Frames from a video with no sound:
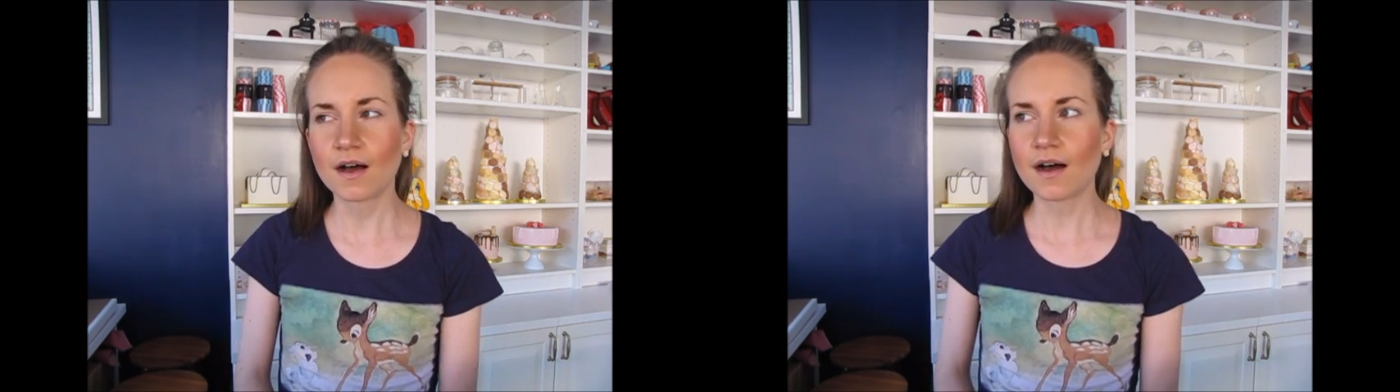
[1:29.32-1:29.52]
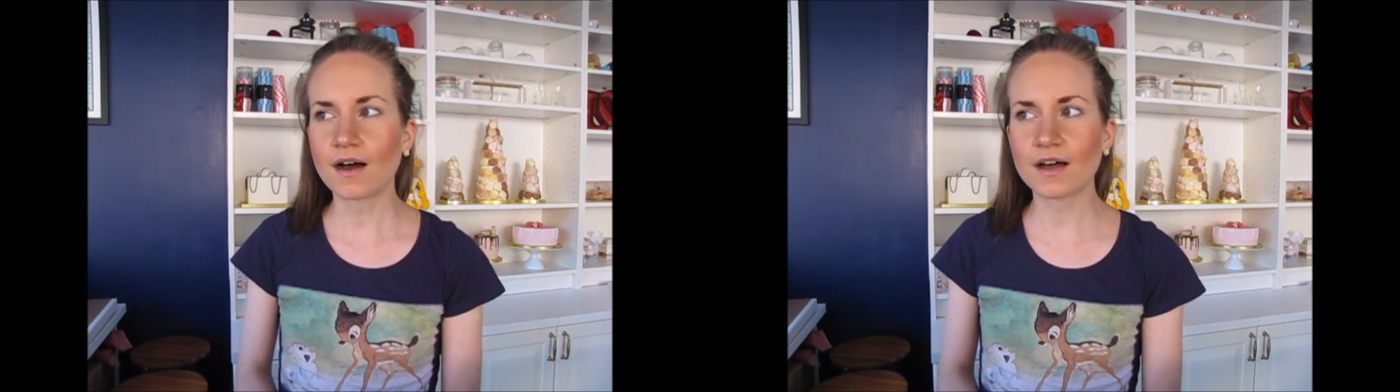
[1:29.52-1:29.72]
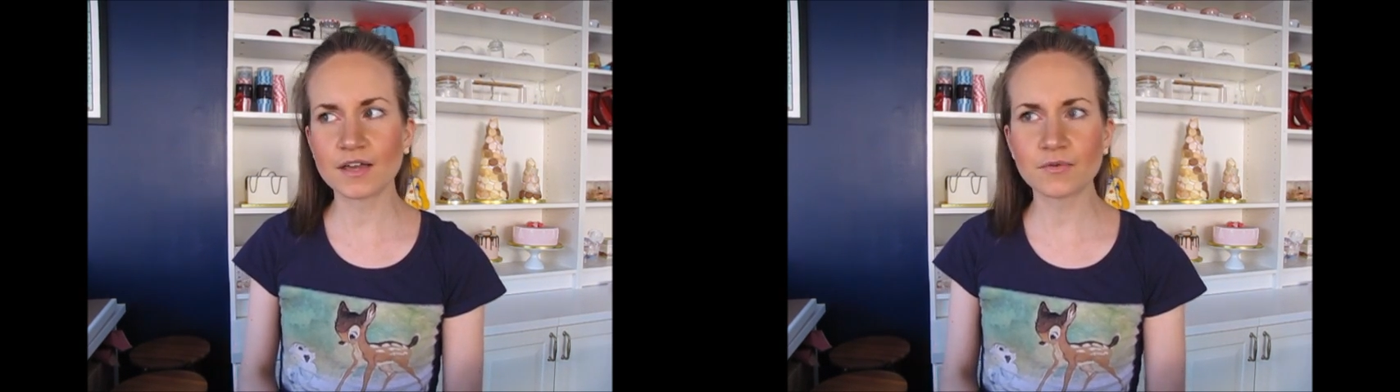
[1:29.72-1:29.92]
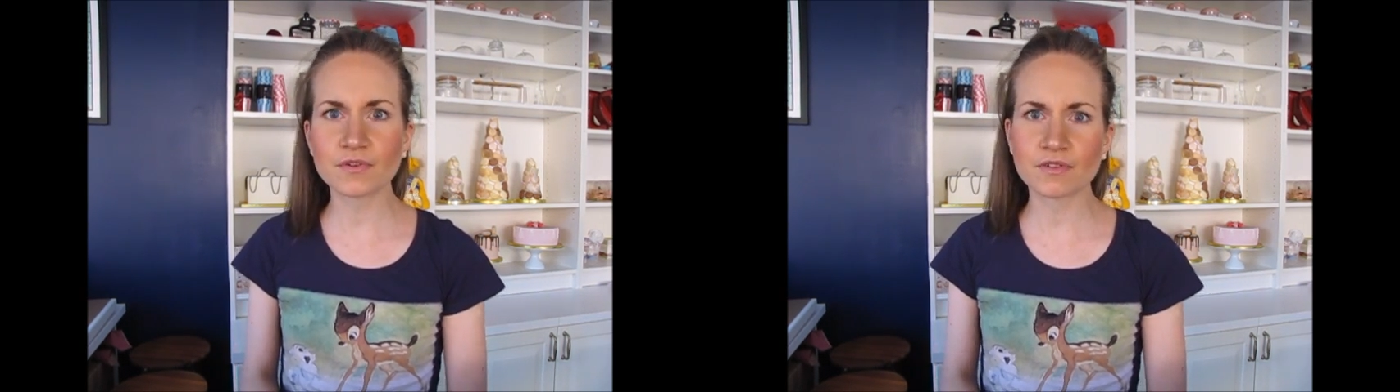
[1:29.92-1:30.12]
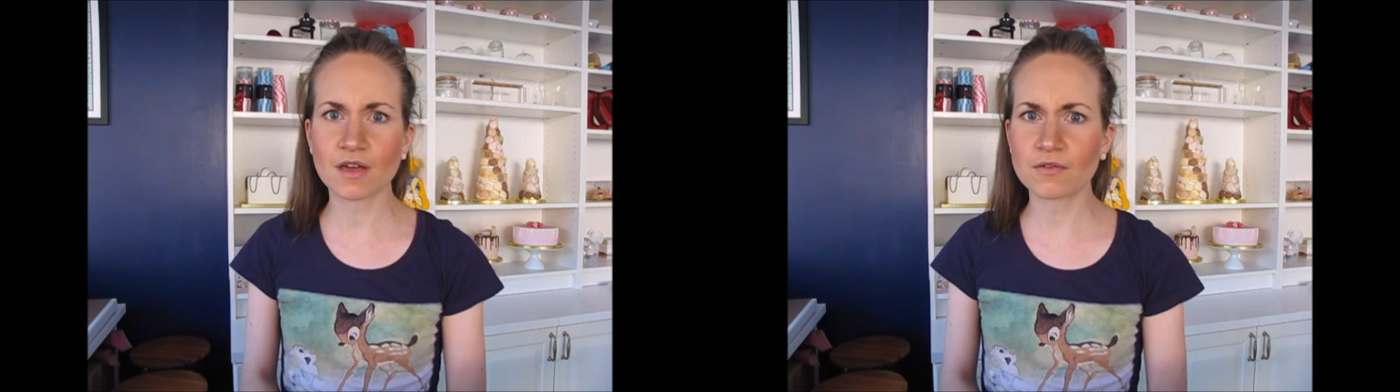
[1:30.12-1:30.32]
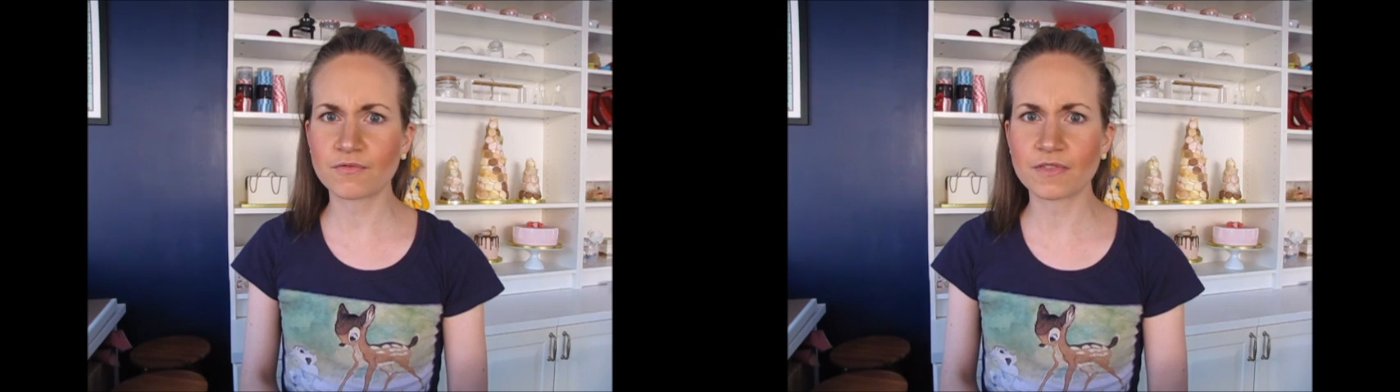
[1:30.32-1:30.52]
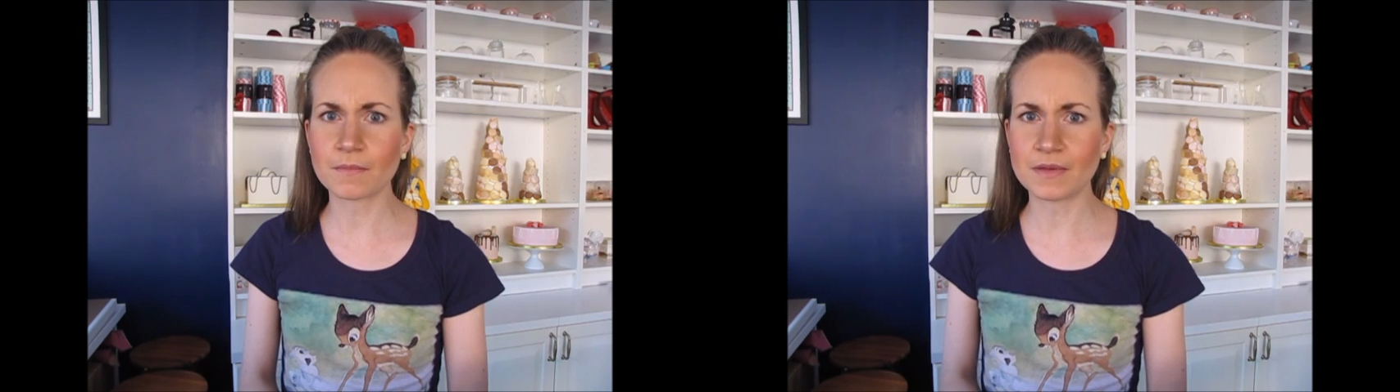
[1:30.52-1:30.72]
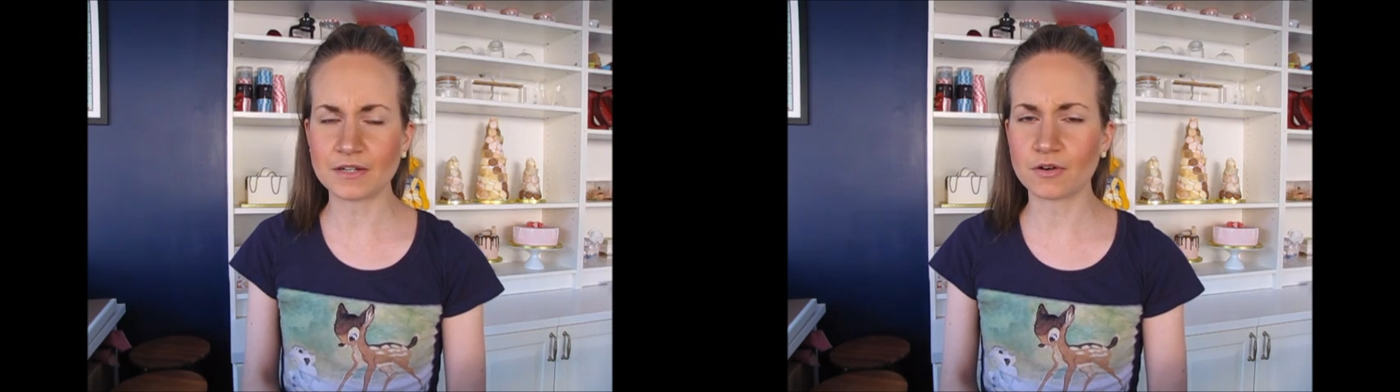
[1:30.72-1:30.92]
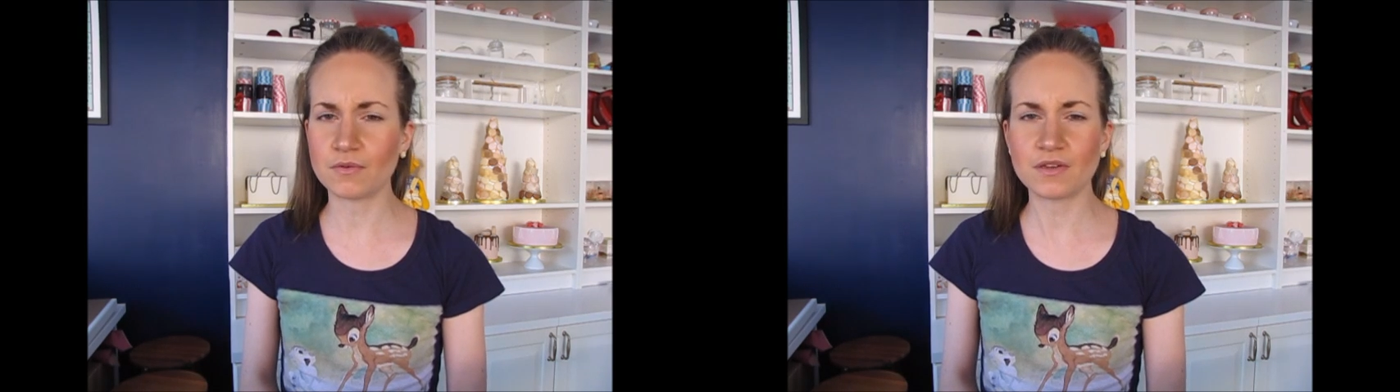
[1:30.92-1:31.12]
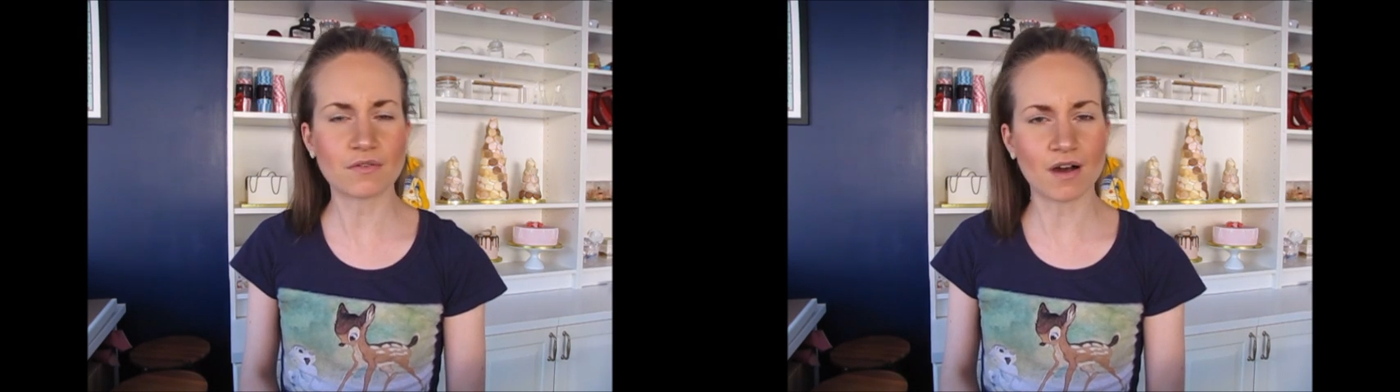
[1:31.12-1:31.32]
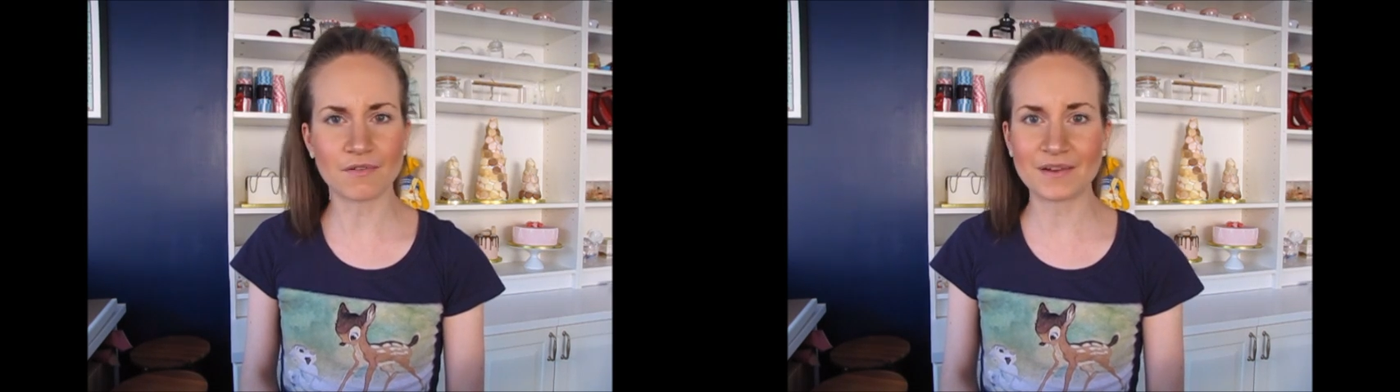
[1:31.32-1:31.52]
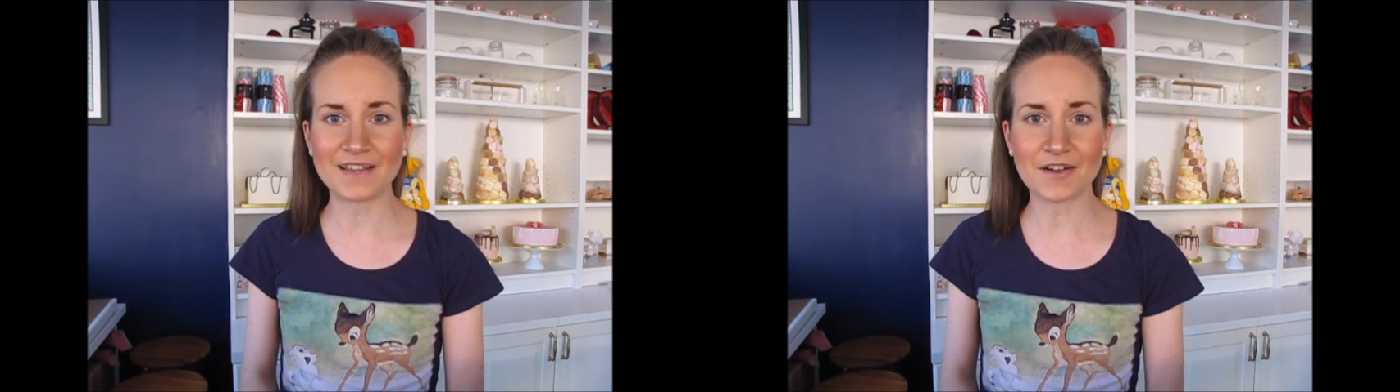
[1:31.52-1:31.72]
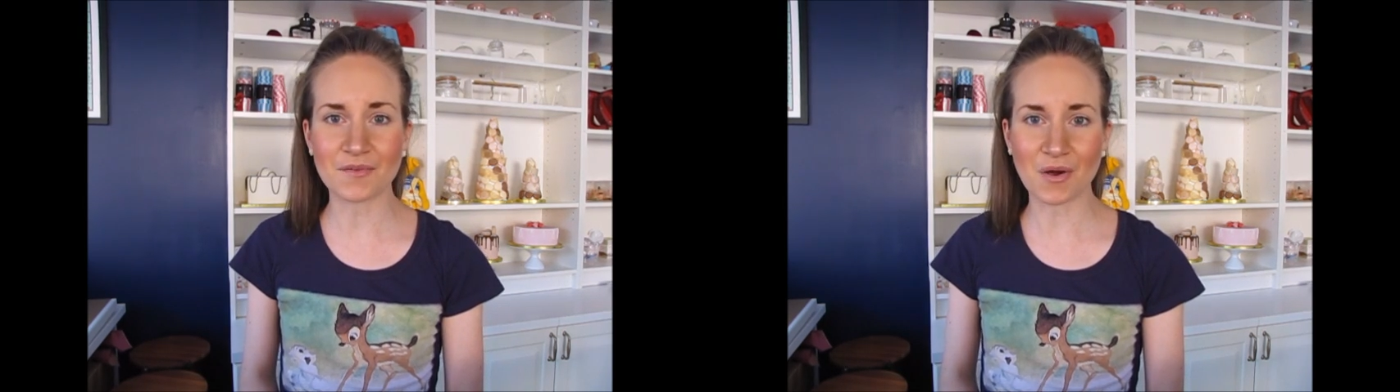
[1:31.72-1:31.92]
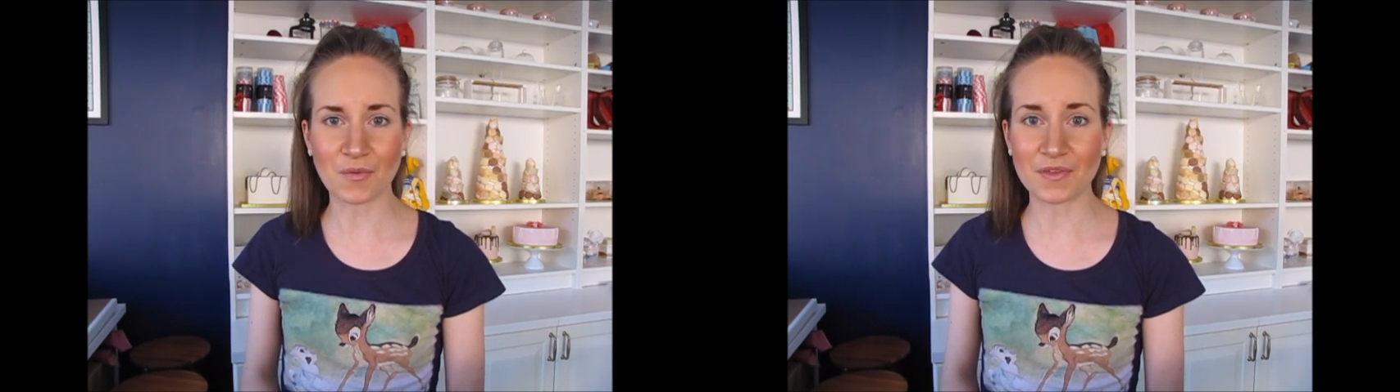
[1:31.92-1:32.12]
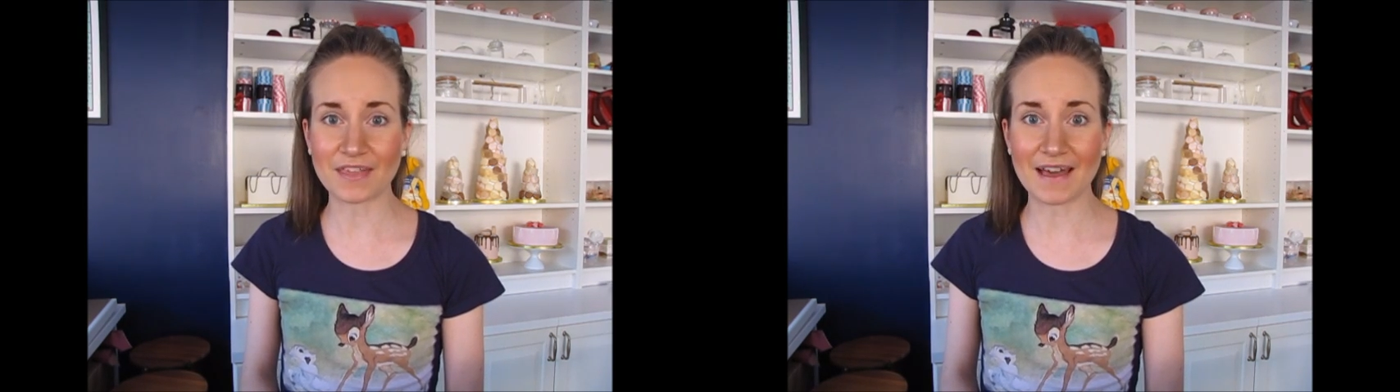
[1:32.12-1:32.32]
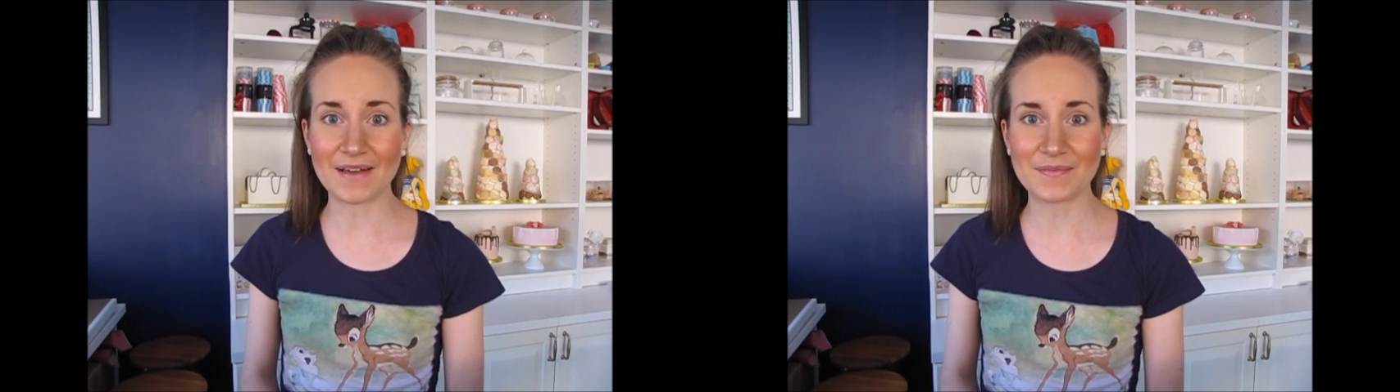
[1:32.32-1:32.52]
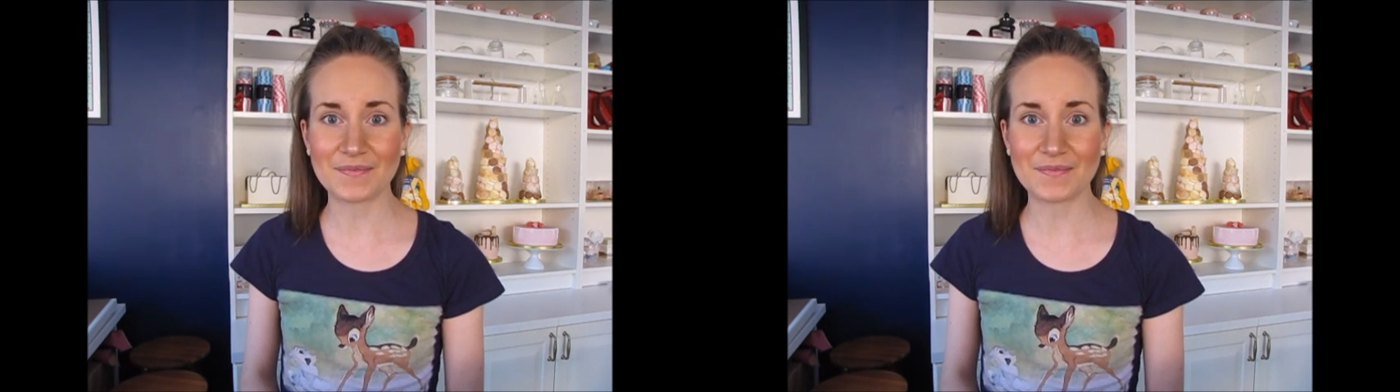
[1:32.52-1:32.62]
I always go for the middle, you can't really go wrong with that.